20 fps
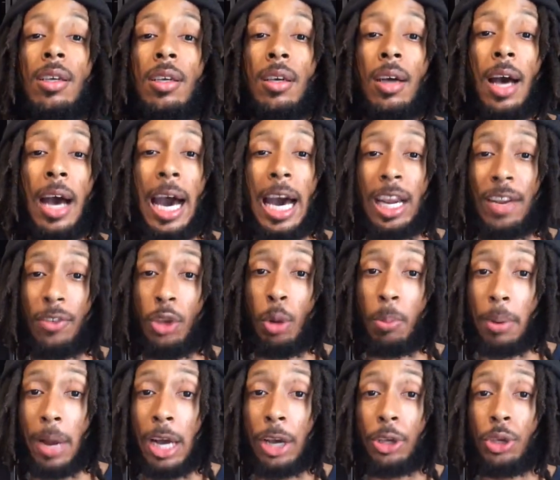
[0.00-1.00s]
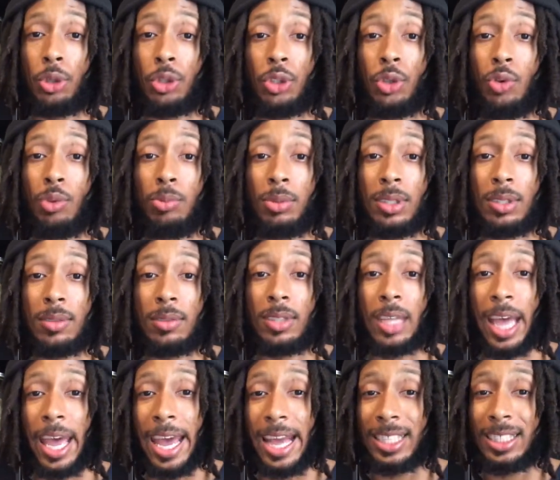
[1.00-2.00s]
out of your bronchial tubes,
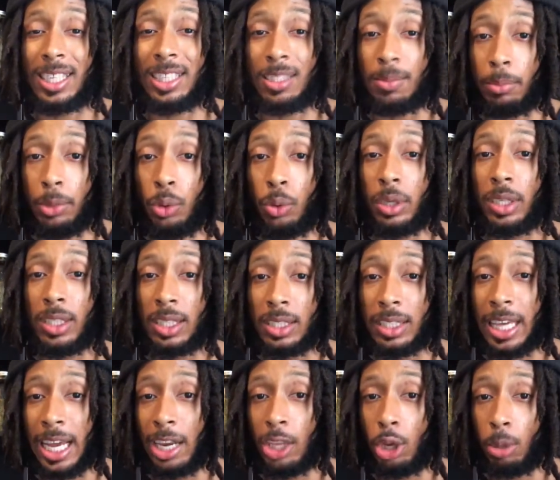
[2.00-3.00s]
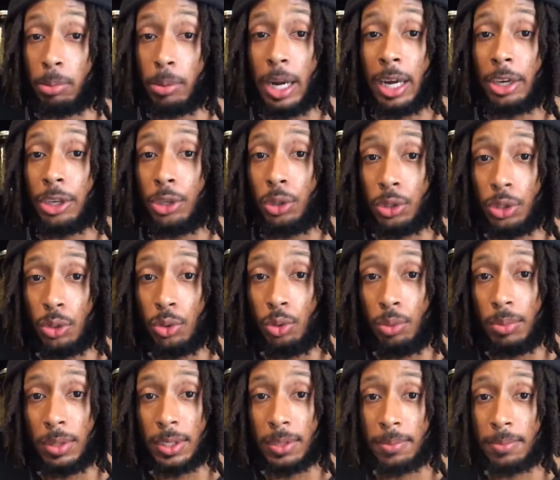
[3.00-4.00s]
the excess mucus inside of your bronchial
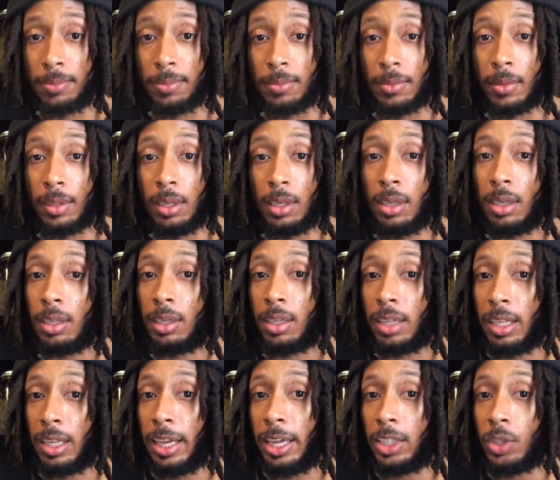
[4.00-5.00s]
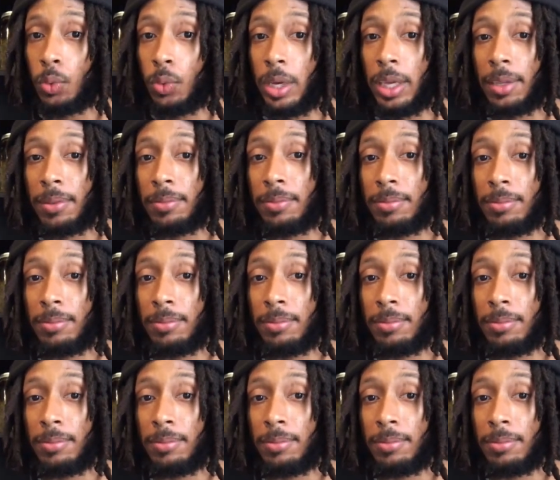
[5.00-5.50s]
tubes, then guess what?